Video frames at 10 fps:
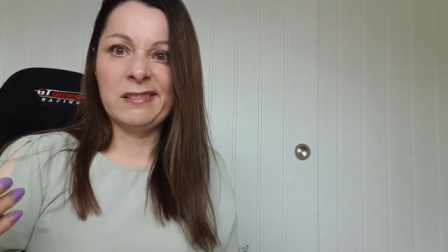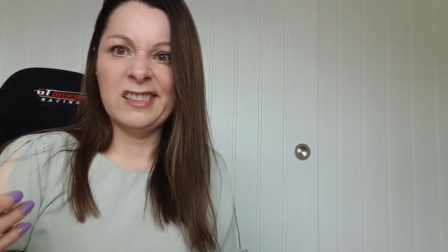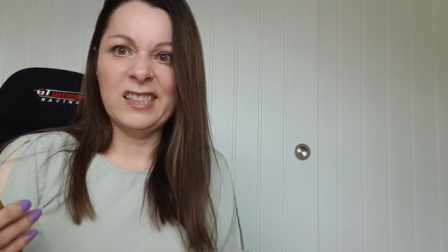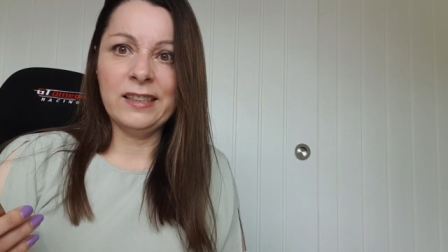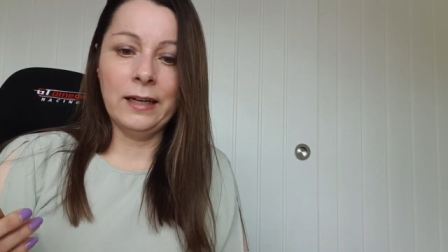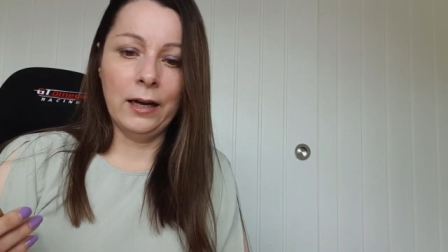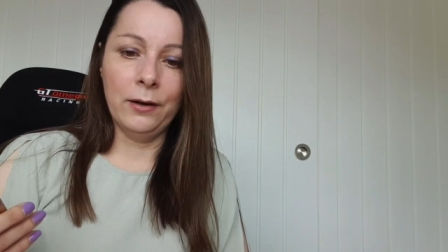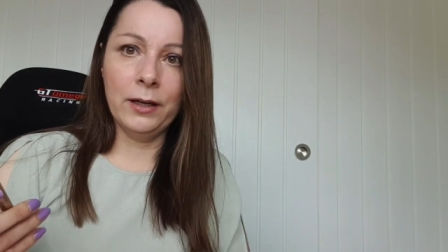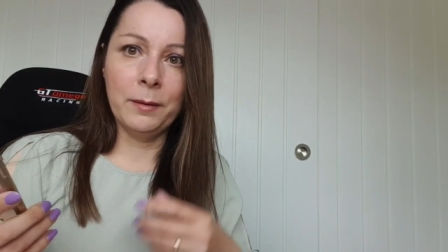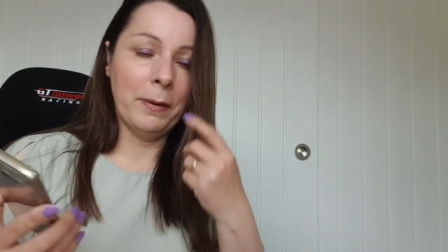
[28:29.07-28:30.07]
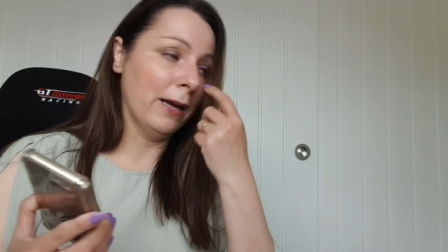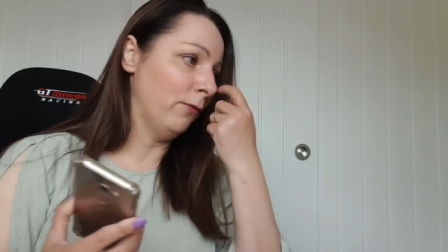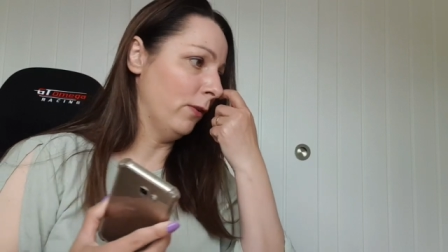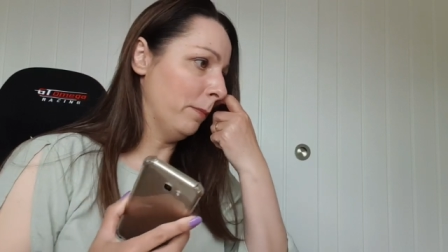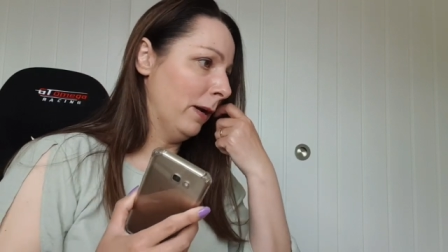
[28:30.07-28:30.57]
so i don't know i only paid
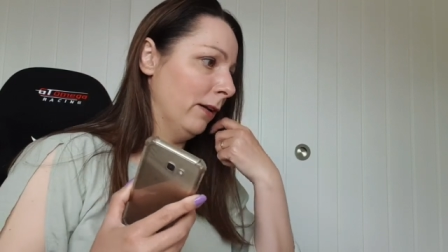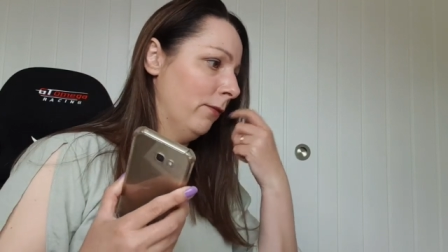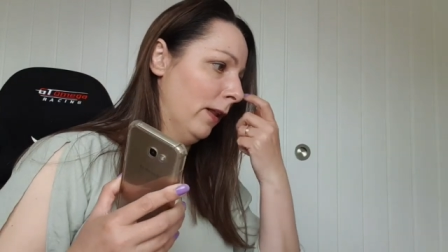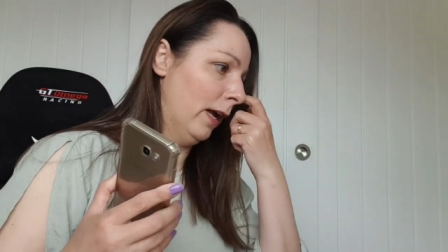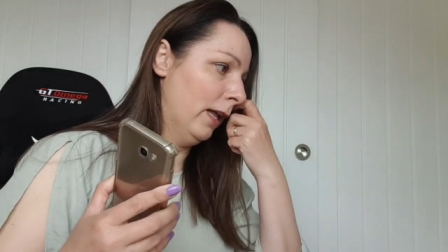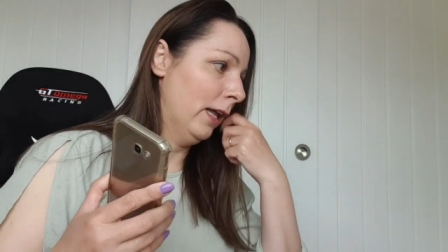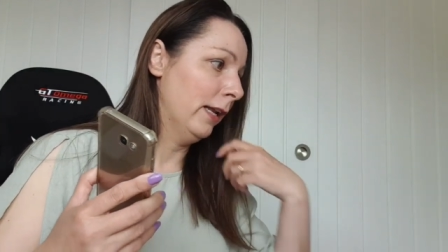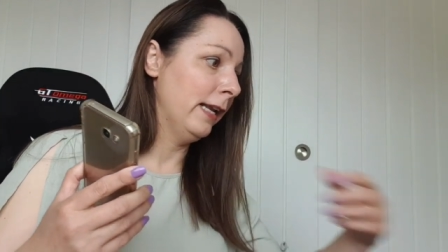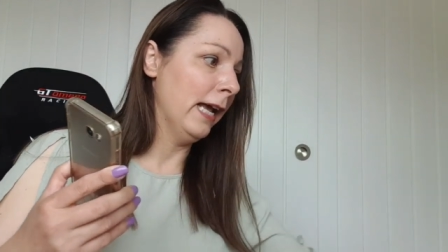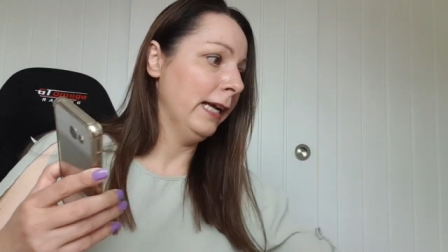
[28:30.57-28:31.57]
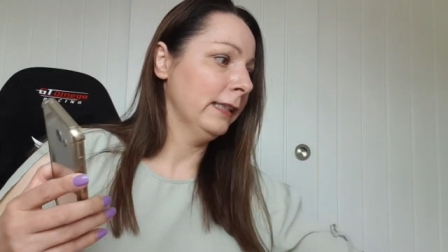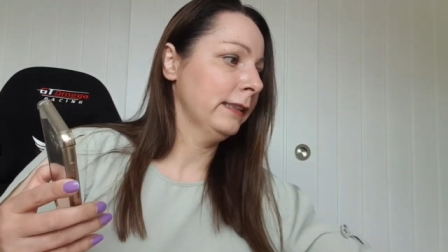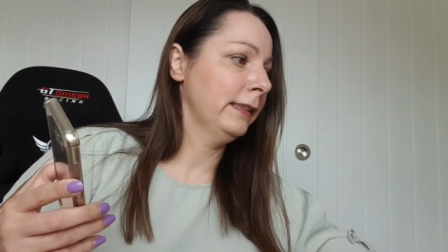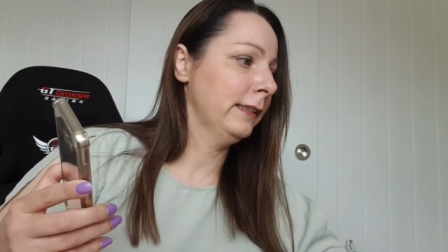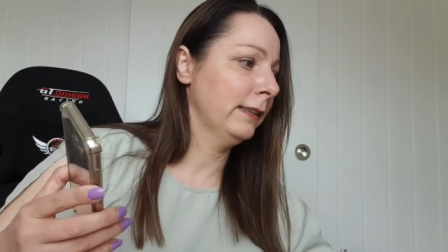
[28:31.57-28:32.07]
three pound for that
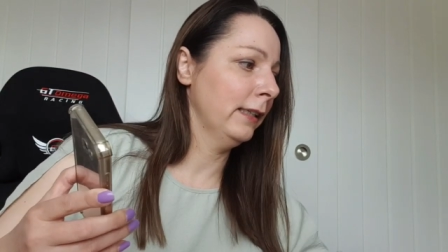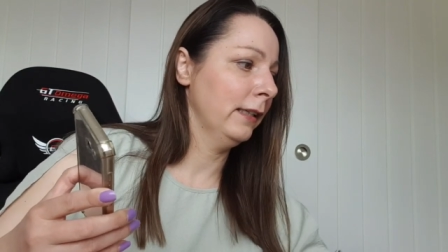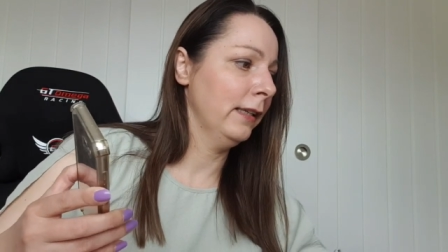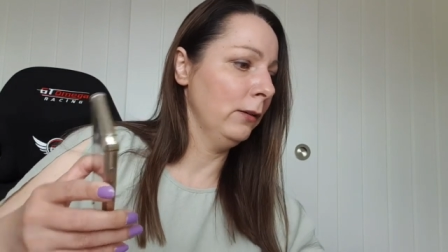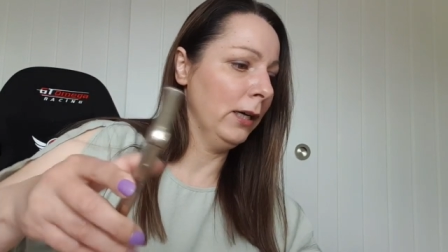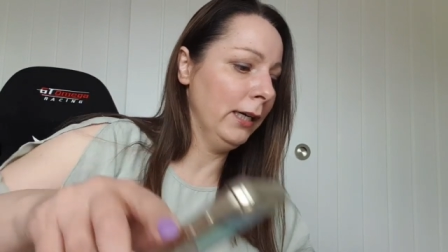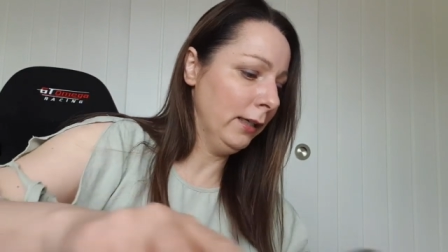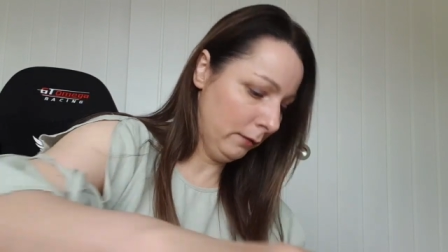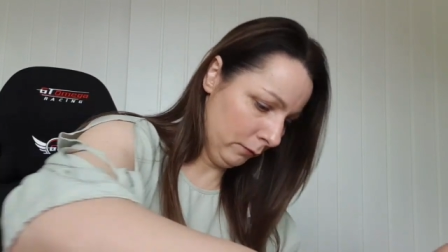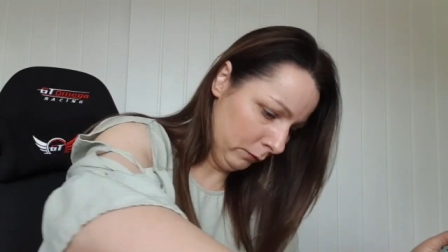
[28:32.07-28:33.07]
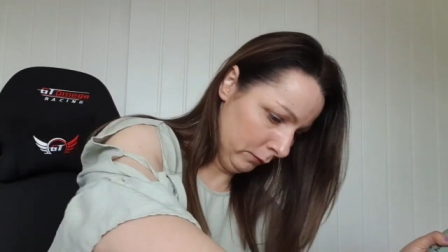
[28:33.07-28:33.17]
next uh, ah.